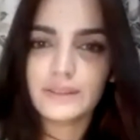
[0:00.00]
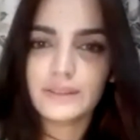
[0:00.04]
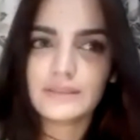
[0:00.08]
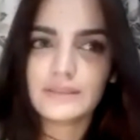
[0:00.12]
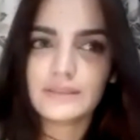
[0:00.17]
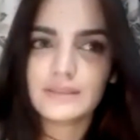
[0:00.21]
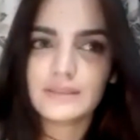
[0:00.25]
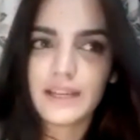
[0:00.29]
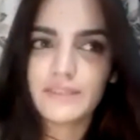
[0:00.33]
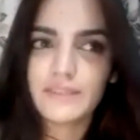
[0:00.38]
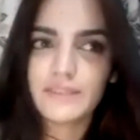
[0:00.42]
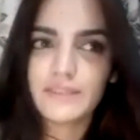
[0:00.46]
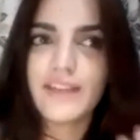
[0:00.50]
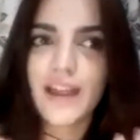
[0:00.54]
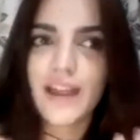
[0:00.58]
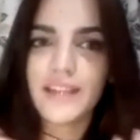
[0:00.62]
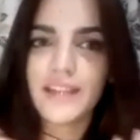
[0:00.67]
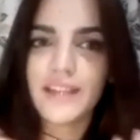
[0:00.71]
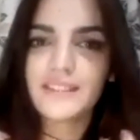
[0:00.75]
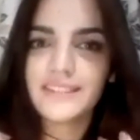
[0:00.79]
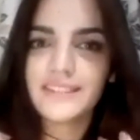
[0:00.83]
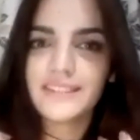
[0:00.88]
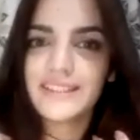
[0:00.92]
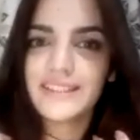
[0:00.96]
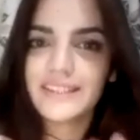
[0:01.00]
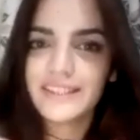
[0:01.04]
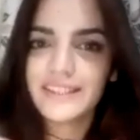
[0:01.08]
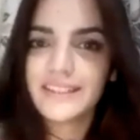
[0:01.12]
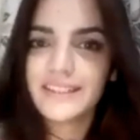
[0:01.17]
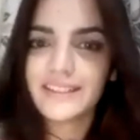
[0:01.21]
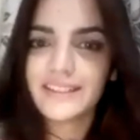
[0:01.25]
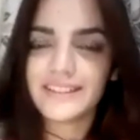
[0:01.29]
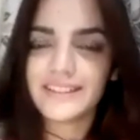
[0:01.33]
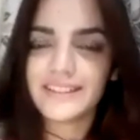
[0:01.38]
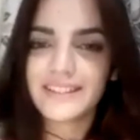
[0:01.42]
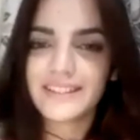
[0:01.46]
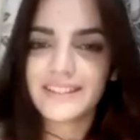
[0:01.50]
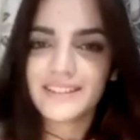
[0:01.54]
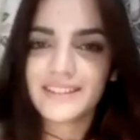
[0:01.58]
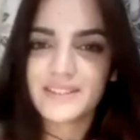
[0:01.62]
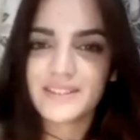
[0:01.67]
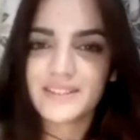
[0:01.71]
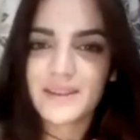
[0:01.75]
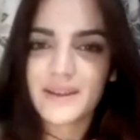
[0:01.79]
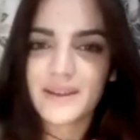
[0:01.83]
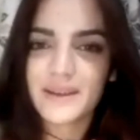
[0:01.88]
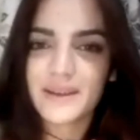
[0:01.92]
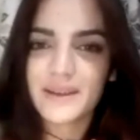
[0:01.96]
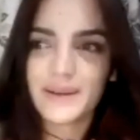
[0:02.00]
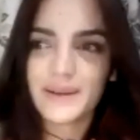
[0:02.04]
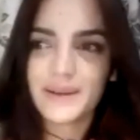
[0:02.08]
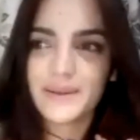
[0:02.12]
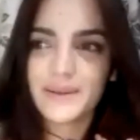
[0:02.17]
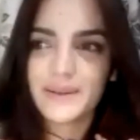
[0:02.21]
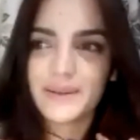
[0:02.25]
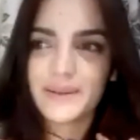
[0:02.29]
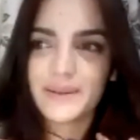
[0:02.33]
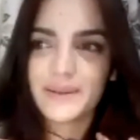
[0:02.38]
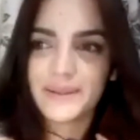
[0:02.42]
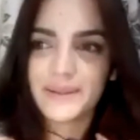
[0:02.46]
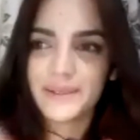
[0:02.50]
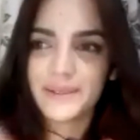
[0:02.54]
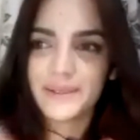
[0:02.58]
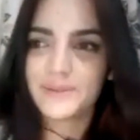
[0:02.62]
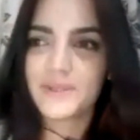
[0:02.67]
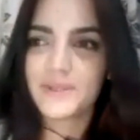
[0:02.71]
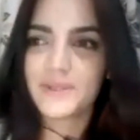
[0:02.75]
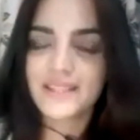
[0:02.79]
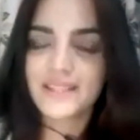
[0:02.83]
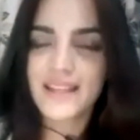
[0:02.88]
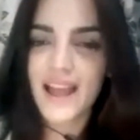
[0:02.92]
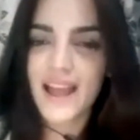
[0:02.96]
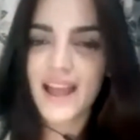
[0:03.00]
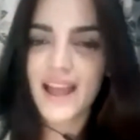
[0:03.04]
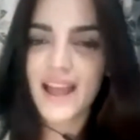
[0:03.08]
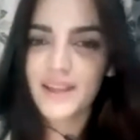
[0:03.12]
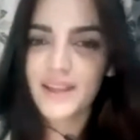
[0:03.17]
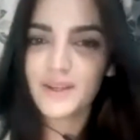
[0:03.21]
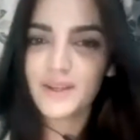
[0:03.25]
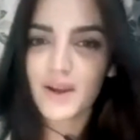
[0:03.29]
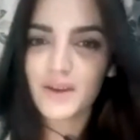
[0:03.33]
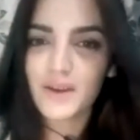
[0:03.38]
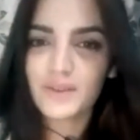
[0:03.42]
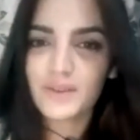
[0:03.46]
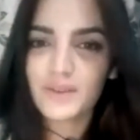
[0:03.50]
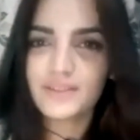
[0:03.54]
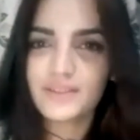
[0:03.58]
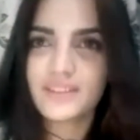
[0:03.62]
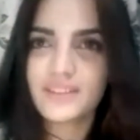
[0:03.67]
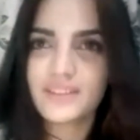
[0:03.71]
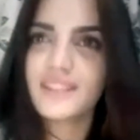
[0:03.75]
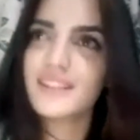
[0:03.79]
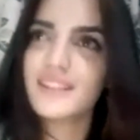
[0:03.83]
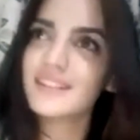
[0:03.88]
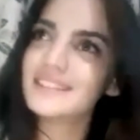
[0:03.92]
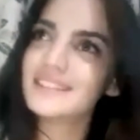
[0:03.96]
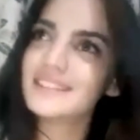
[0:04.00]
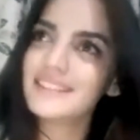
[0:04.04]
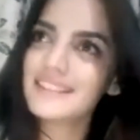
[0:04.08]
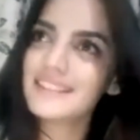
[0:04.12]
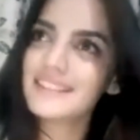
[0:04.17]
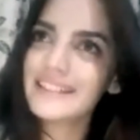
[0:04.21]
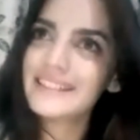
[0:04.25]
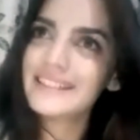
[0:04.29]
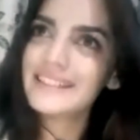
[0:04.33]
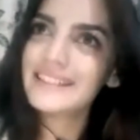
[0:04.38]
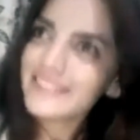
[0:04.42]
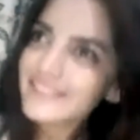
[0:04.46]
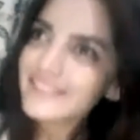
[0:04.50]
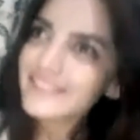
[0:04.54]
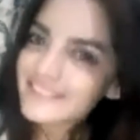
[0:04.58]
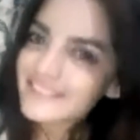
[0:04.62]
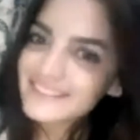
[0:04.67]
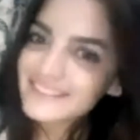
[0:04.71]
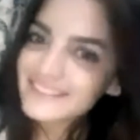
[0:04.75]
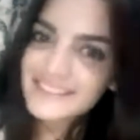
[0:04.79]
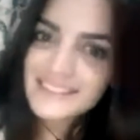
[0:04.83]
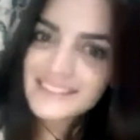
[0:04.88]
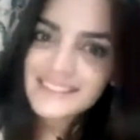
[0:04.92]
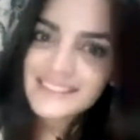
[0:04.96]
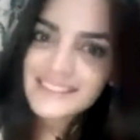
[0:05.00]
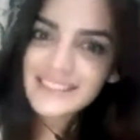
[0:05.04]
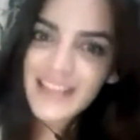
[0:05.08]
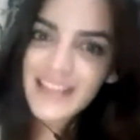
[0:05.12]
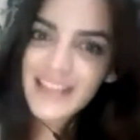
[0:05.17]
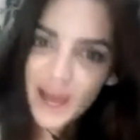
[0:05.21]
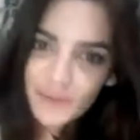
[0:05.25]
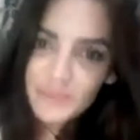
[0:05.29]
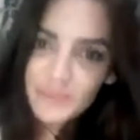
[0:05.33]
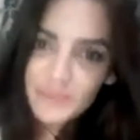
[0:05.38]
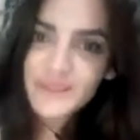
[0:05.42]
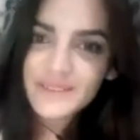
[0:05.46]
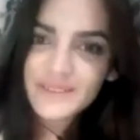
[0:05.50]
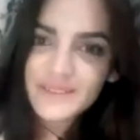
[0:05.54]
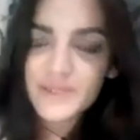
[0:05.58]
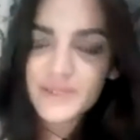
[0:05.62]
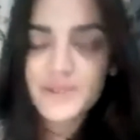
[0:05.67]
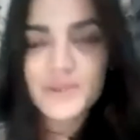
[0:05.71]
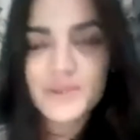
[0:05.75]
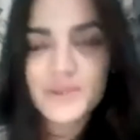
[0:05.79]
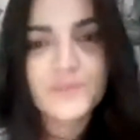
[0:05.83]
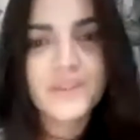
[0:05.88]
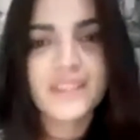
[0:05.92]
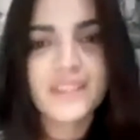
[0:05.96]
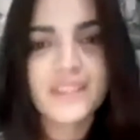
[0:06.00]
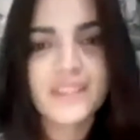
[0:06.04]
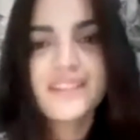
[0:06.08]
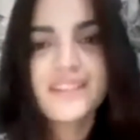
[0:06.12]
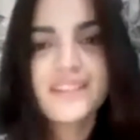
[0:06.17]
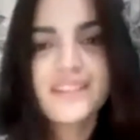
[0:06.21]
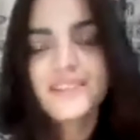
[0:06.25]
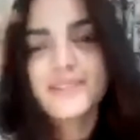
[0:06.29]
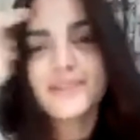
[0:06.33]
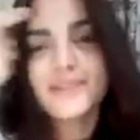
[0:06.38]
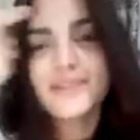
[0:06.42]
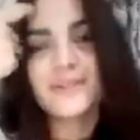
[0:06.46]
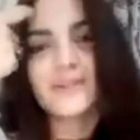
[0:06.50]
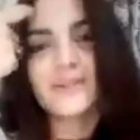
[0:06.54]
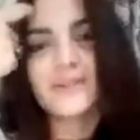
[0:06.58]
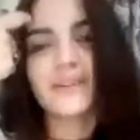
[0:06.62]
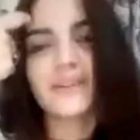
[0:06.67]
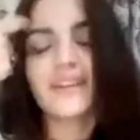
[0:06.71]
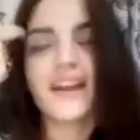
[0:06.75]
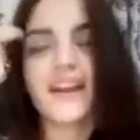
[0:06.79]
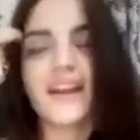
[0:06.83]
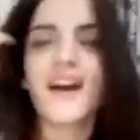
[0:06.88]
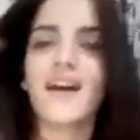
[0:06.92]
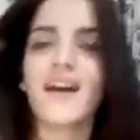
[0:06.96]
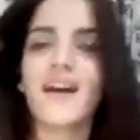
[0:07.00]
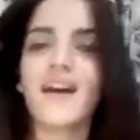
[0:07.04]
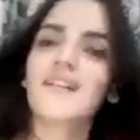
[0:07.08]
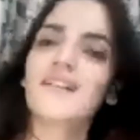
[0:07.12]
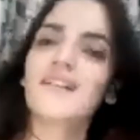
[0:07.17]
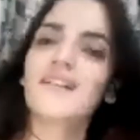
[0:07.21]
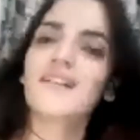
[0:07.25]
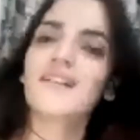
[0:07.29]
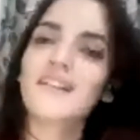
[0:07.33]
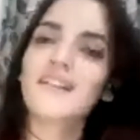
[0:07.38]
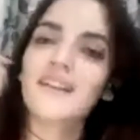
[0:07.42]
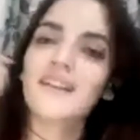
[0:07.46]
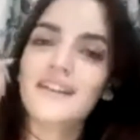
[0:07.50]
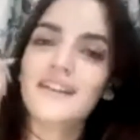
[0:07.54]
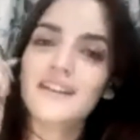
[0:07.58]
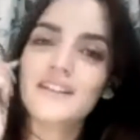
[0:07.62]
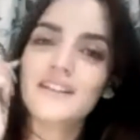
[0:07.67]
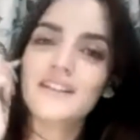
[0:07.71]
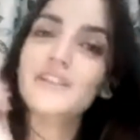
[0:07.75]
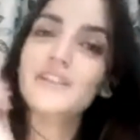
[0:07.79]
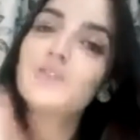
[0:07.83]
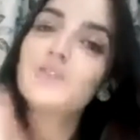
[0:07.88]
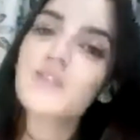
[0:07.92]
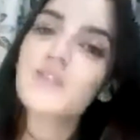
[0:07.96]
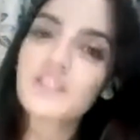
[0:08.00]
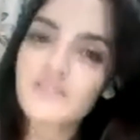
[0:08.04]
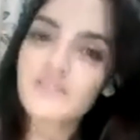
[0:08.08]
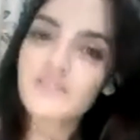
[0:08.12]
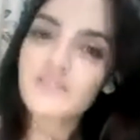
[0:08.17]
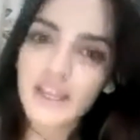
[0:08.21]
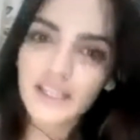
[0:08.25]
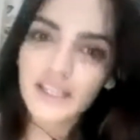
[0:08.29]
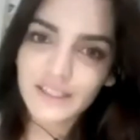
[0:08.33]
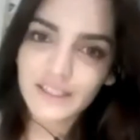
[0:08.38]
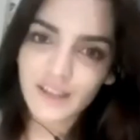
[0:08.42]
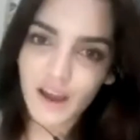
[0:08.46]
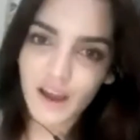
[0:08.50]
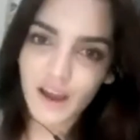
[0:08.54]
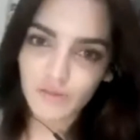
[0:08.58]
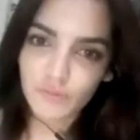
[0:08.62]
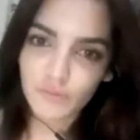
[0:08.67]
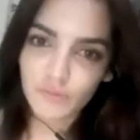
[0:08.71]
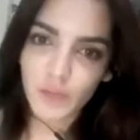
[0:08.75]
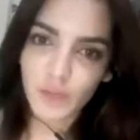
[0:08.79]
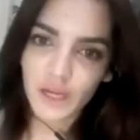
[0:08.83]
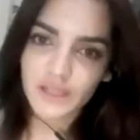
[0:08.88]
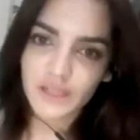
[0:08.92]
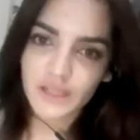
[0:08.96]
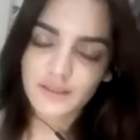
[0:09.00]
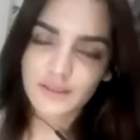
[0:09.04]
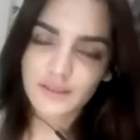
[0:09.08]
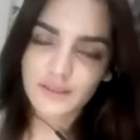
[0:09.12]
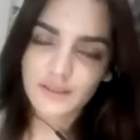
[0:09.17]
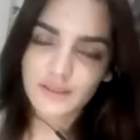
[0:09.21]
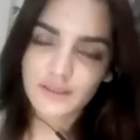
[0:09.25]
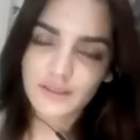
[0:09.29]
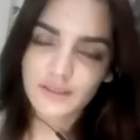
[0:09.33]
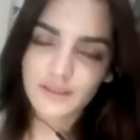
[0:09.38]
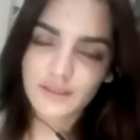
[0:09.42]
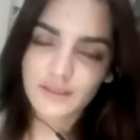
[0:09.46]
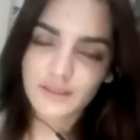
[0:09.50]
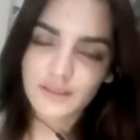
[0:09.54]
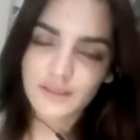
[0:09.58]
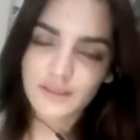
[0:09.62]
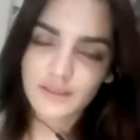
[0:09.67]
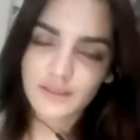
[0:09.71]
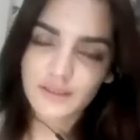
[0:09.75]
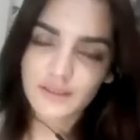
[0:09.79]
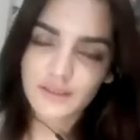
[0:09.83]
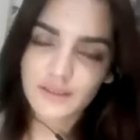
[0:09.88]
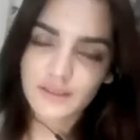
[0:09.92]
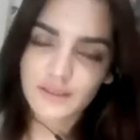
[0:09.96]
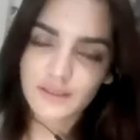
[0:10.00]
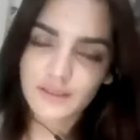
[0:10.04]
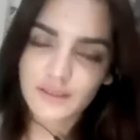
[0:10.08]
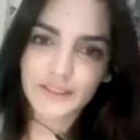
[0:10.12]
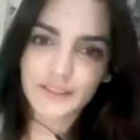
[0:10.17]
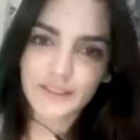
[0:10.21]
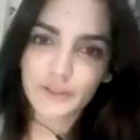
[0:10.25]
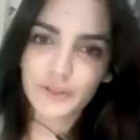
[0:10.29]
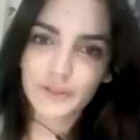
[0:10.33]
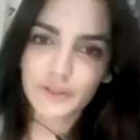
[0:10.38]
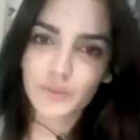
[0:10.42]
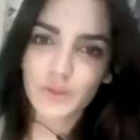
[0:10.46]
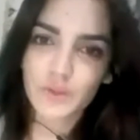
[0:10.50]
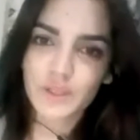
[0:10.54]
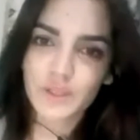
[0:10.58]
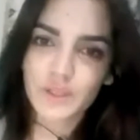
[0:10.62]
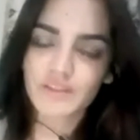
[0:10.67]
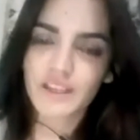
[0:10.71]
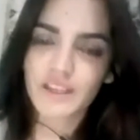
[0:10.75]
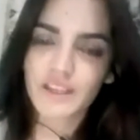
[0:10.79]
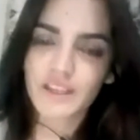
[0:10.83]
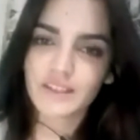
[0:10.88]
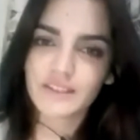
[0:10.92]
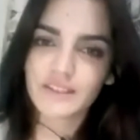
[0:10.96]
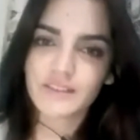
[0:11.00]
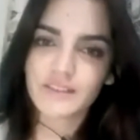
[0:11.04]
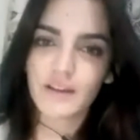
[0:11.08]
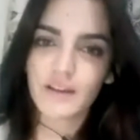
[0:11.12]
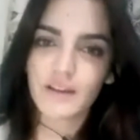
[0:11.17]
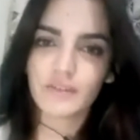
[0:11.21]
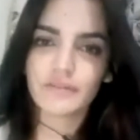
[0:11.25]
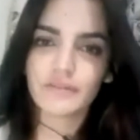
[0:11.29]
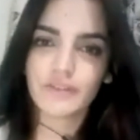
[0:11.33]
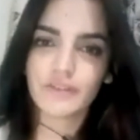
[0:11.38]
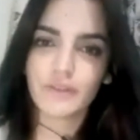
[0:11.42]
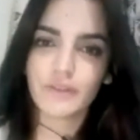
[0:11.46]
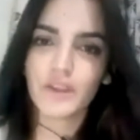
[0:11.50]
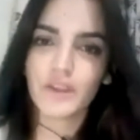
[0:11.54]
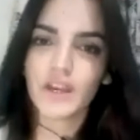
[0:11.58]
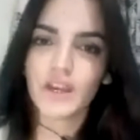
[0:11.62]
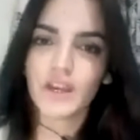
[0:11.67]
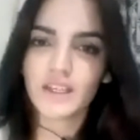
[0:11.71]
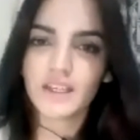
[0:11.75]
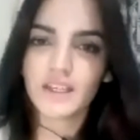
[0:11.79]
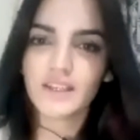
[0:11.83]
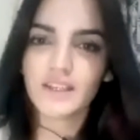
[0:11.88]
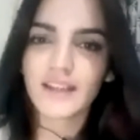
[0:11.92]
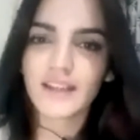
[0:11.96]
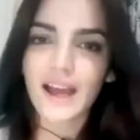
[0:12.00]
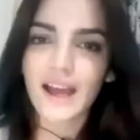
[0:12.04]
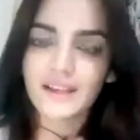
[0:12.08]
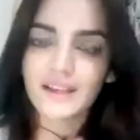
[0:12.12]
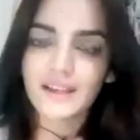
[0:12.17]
I finally did it. It was kind of like, seriously, this happens to me. So yeah, it was very tough, but let me tell you, it was very tough wearing that